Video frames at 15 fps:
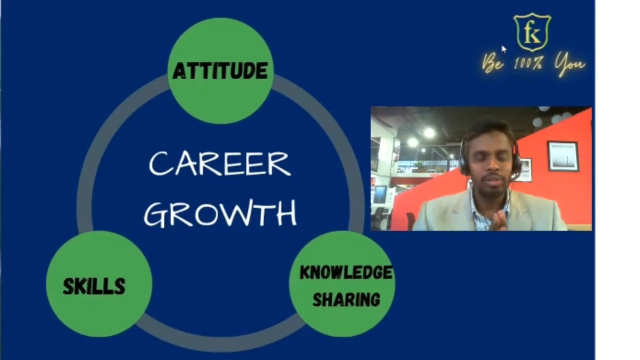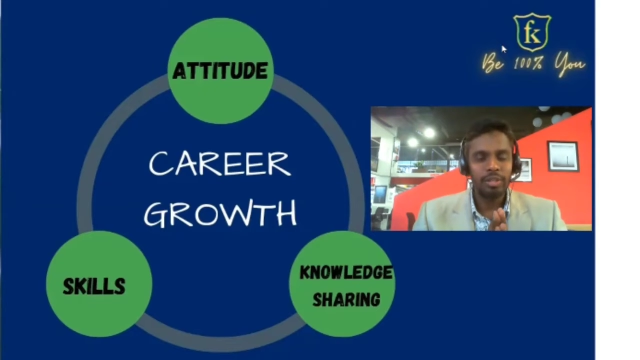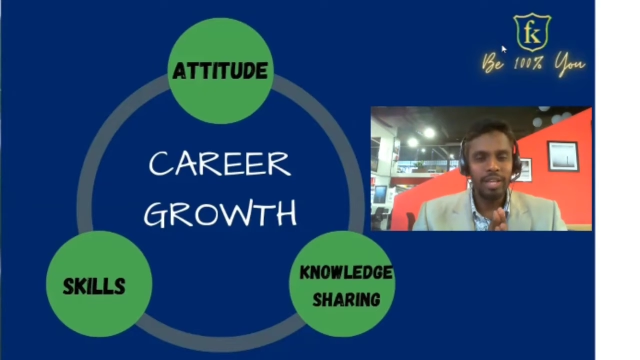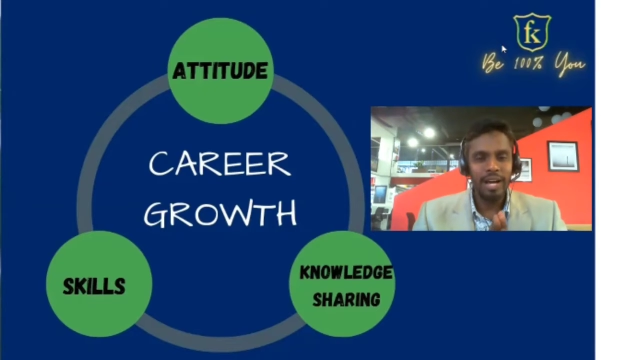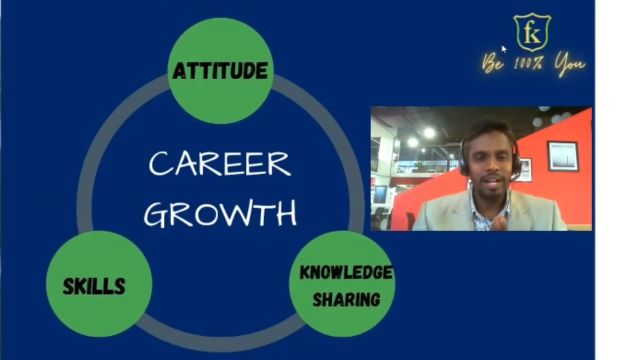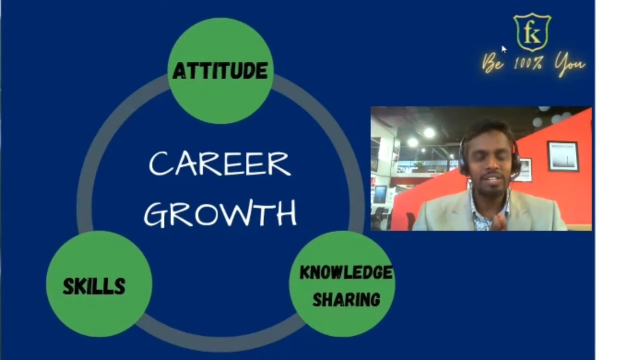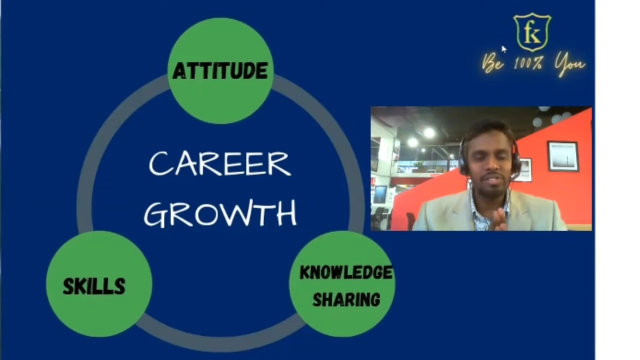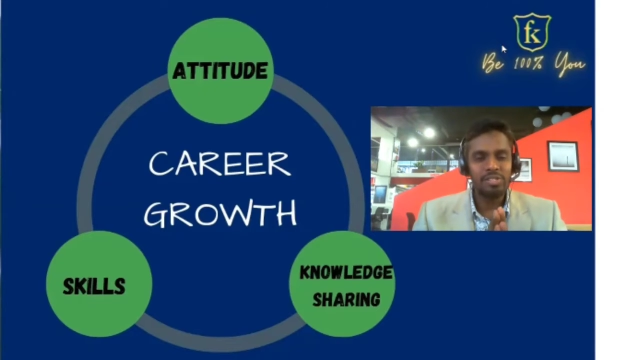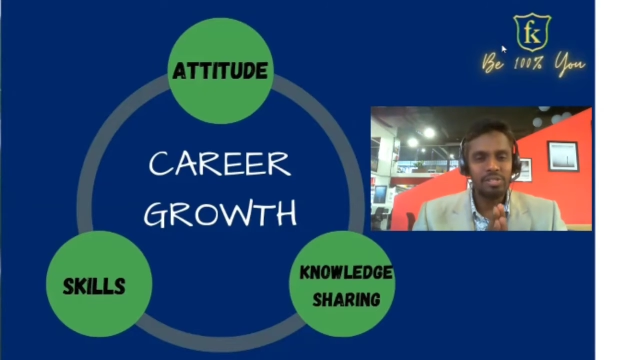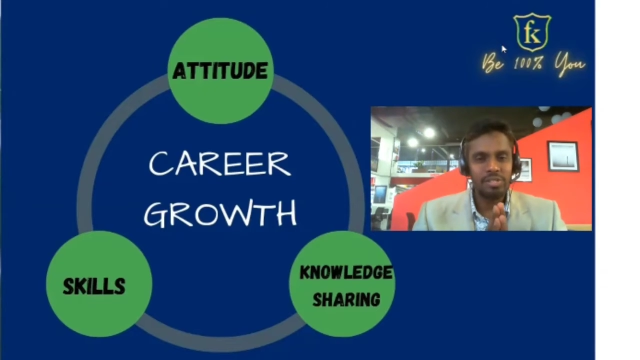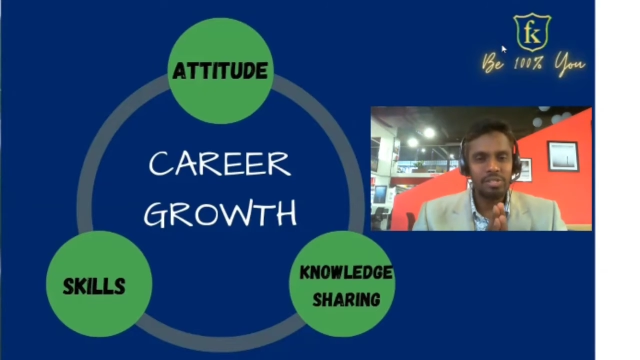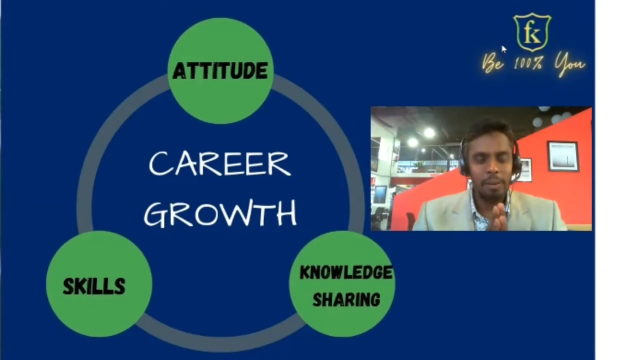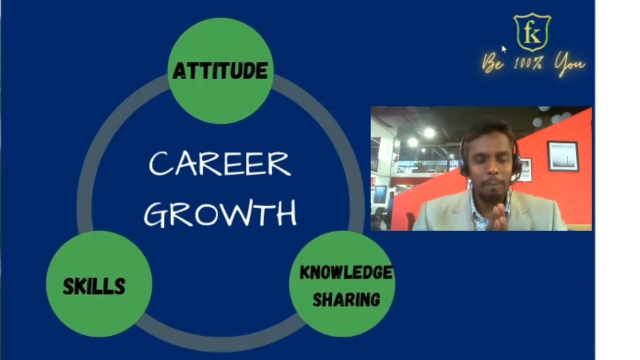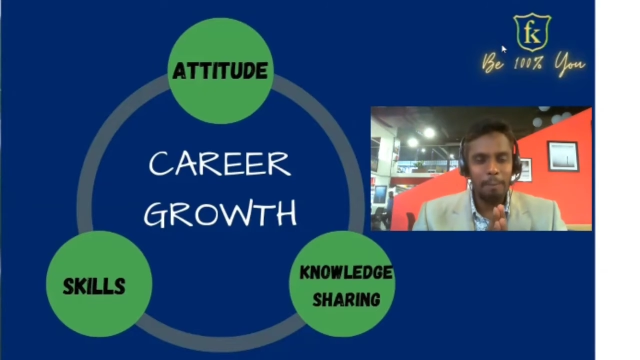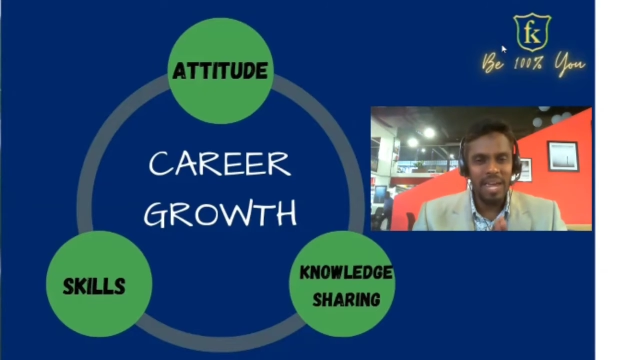that is
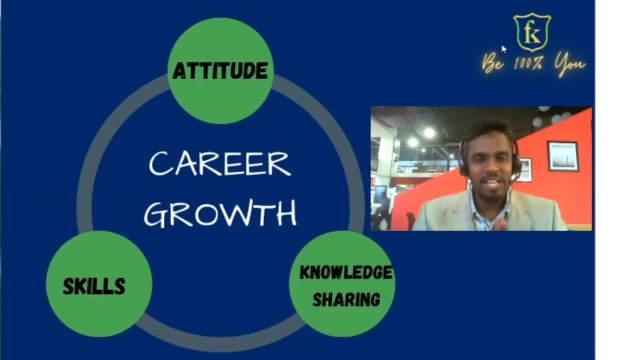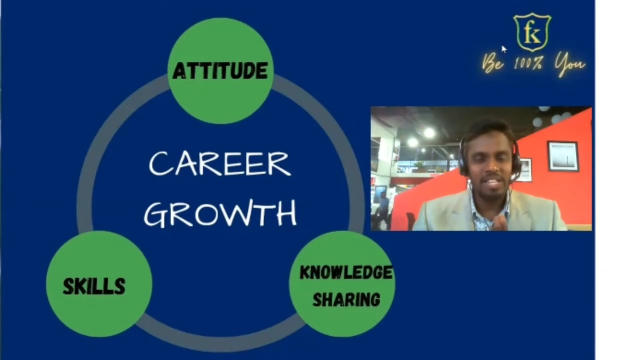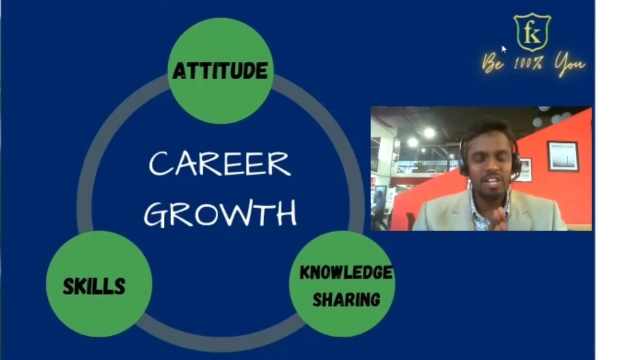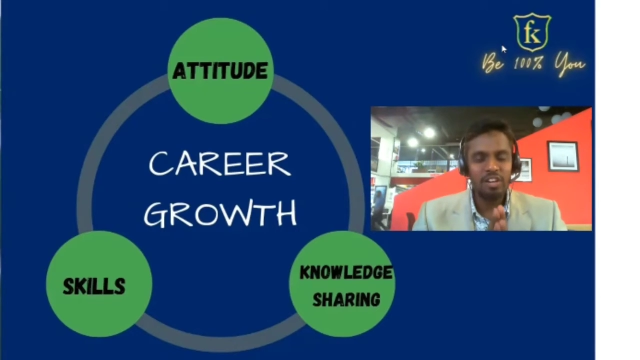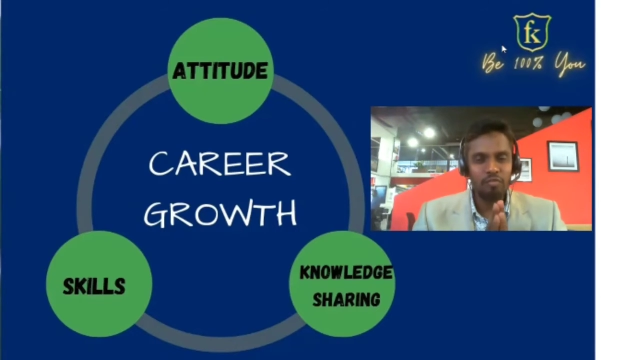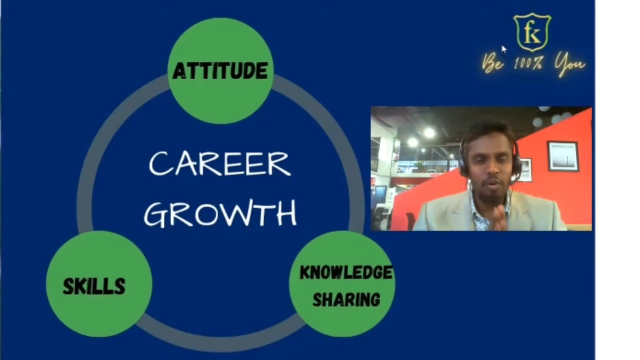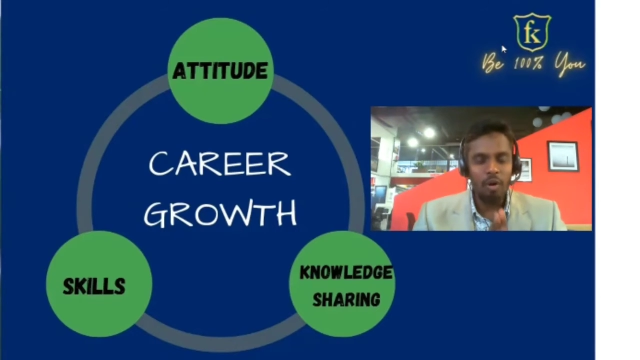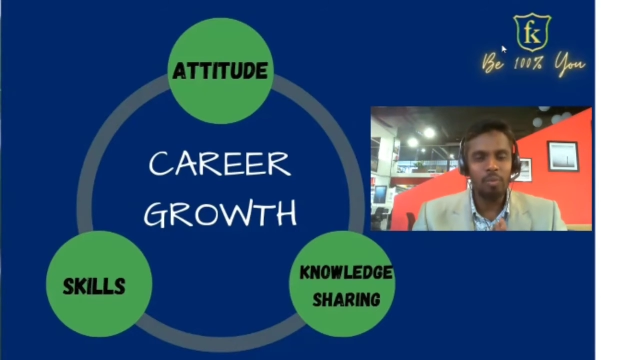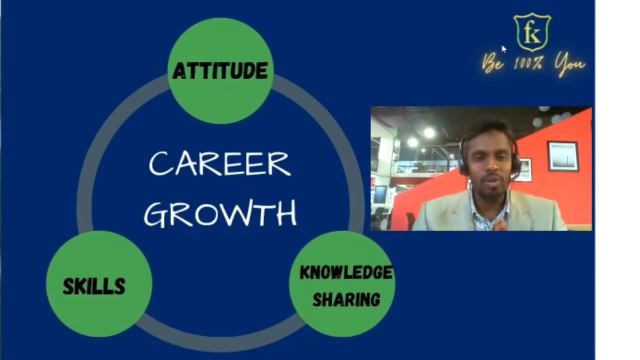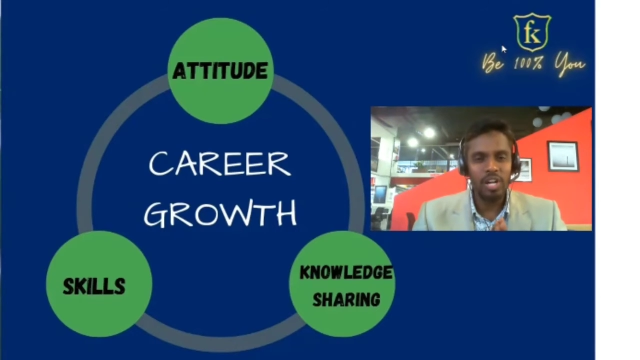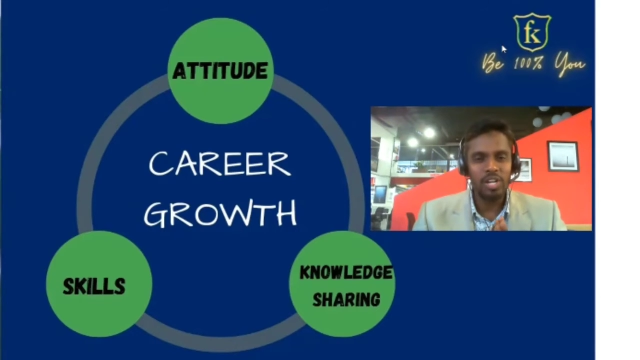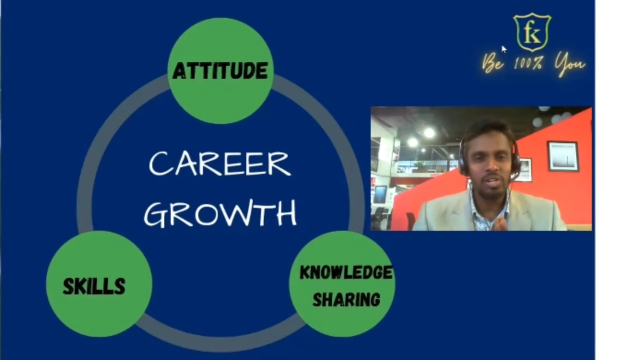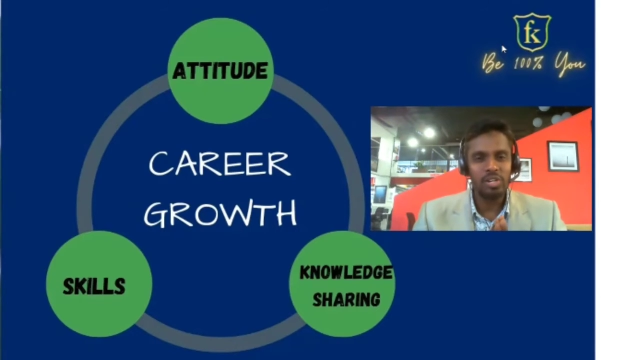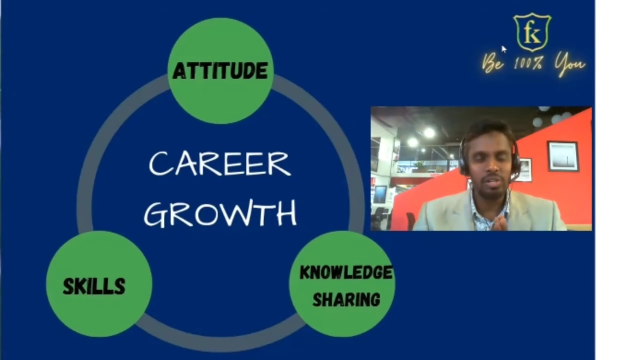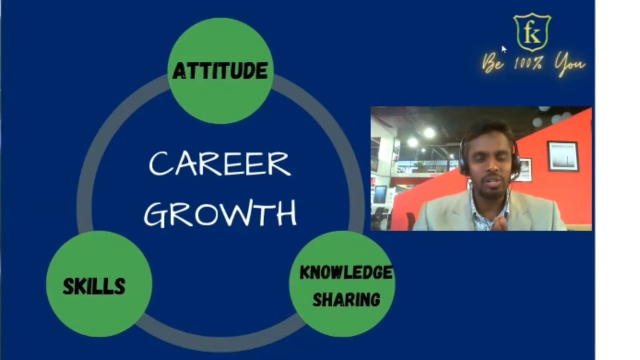the basic
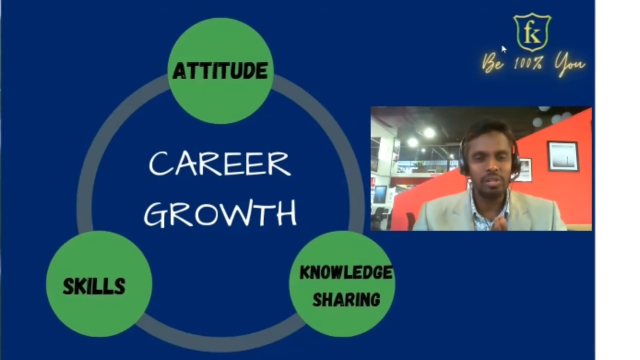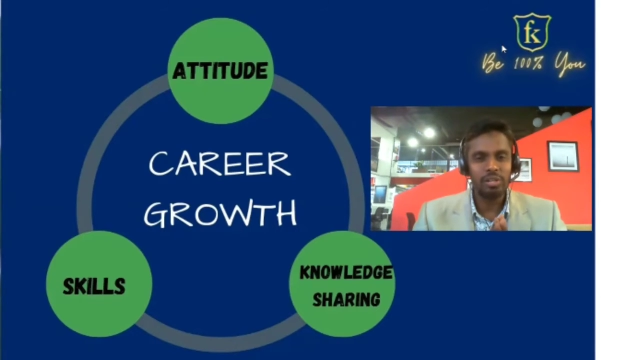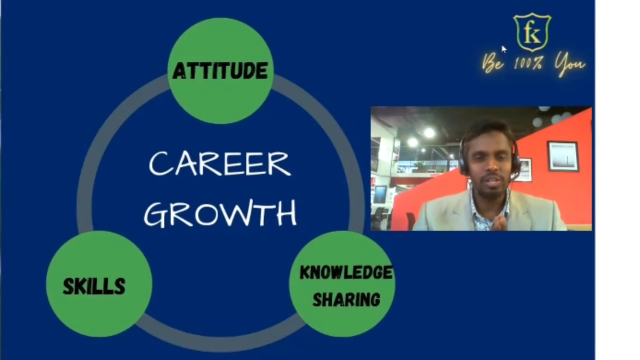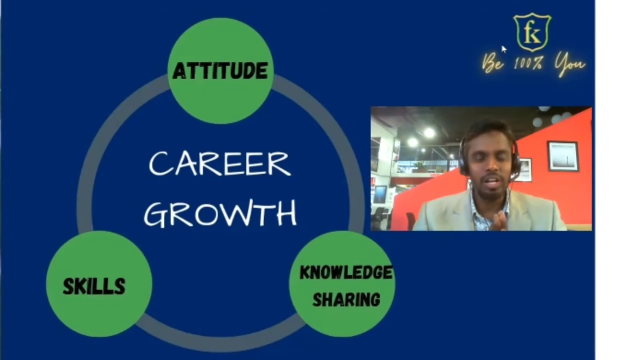foundation